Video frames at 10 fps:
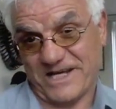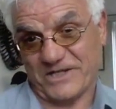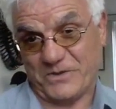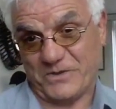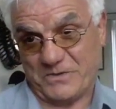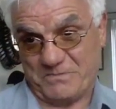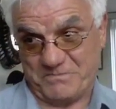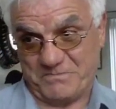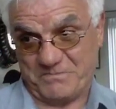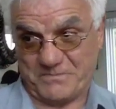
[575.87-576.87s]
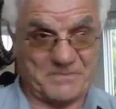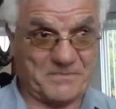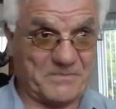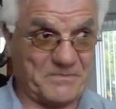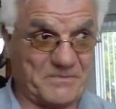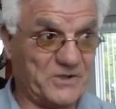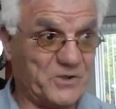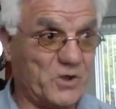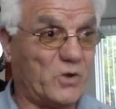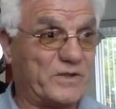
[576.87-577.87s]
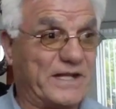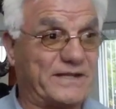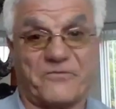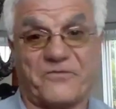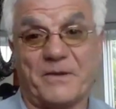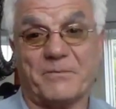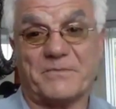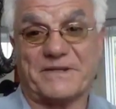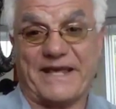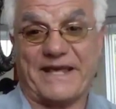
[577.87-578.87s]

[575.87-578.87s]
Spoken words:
I know that the film,